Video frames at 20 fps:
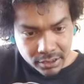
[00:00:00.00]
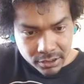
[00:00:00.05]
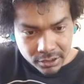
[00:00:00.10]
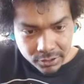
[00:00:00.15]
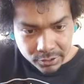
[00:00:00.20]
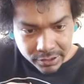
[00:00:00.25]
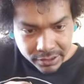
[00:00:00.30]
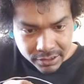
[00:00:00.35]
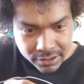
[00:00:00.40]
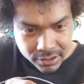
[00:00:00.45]

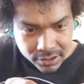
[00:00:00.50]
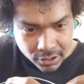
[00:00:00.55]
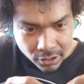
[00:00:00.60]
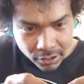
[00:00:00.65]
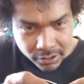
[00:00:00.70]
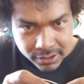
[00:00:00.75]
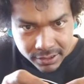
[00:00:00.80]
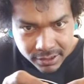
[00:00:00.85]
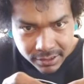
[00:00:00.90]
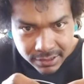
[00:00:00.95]
you can
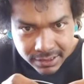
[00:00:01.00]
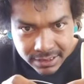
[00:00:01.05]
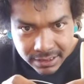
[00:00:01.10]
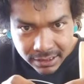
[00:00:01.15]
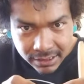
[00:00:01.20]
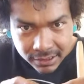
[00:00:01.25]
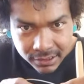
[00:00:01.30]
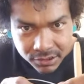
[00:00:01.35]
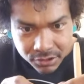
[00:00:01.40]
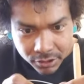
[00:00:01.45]
start to
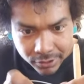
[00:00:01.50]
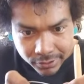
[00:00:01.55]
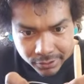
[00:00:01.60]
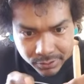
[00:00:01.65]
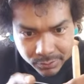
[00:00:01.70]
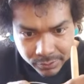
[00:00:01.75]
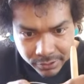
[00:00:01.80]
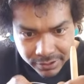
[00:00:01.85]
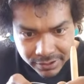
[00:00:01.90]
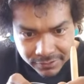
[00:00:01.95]
see the
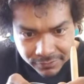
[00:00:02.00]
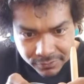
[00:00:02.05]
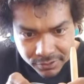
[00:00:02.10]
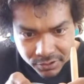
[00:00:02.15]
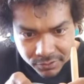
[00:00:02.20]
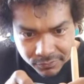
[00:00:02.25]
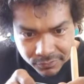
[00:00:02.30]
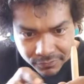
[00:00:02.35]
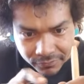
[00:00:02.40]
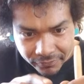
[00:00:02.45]
chunks where it's
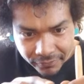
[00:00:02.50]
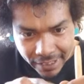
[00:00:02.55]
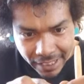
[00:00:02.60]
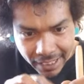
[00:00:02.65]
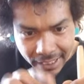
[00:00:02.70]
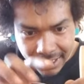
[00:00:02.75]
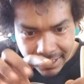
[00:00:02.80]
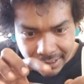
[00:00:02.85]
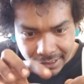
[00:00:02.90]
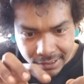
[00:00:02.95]

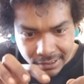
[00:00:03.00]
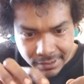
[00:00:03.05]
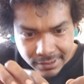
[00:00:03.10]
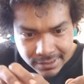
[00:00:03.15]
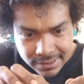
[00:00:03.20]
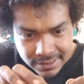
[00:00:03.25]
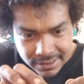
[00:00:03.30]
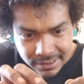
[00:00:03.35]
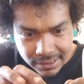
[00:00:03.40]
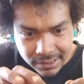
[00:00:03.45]
fat
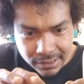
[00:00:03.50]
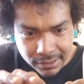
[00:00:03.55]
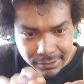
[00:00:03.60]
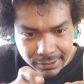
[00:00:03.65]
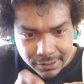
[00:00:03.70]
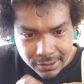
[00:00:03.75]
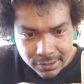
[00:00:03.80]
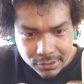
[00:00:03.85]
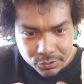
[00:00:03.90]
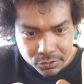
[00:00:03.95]
and skinny.
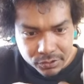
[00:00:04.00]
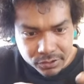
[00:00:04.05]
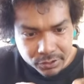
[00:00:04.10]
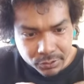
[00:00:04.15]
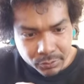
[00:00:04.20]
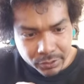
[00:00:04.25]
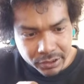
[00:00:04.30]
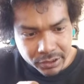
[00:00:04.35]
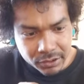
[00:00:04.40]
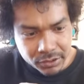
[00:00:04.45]
So
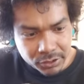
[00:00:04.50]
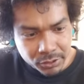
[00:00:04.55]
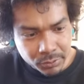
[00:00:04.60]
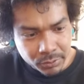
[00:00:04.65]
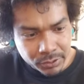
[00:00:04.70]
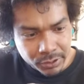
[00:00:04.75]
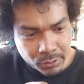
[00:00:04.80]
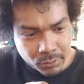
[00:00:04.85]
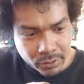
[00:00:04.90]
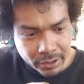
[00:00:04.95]
what you do
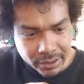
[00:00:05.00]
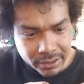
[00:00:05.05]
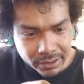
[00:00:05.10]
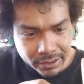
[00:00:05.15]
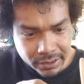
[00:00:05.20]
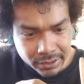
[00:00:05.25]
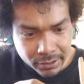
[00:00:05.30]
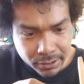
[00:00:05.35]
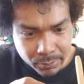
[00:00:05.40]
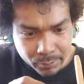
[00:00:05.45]
when you're
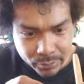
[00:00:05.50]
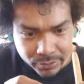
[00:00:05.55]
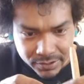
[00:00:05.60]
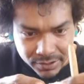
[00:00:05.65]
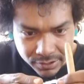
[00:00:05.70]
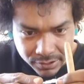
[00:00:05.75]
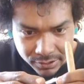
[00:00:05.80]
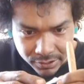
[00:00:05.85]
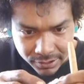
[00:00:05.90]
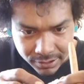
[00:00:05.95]
winding it up
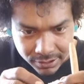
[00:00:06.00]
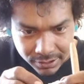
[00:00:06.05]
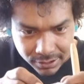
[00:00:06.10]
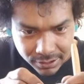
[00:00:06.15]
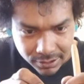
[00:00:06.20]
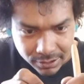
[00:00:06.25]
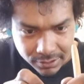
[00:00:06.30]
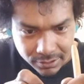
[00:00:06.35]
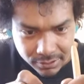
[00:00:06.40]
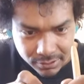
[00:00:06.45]
is you just
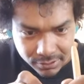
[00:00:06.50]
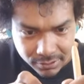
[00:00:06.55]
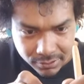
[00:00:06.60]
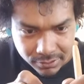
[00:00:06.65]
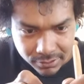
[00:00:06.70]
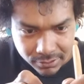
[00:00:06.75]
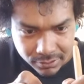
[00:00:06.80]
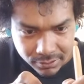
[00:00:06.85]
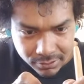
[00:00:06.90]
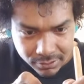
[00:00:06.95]

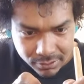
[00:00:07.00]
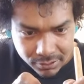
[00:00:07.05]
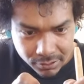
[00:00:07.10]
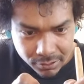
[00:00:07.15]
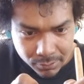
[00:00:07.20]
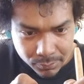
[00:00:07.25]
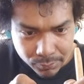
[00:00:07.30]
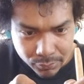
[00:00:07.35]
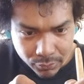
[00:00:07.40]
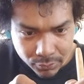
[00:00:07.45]

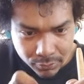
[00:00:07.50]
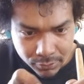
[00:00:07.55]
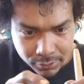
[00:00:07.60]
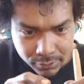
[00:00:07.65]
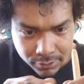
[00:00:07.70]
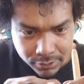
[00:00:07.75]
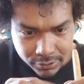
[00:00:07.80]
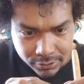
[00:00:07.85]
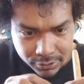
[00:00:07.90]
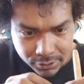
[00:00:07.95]

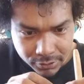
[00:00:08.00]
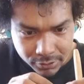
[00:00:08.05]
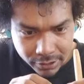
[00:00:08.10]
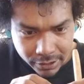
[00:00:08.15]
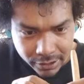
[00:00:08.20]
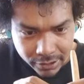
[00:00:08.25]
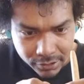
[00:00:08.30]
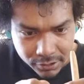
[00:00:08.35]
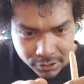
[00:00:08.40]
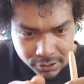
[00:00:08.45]
pull and
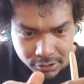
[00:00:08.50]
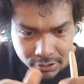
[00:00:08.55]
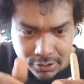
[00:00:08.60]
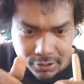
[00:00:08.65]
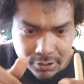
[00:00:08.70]
stretch.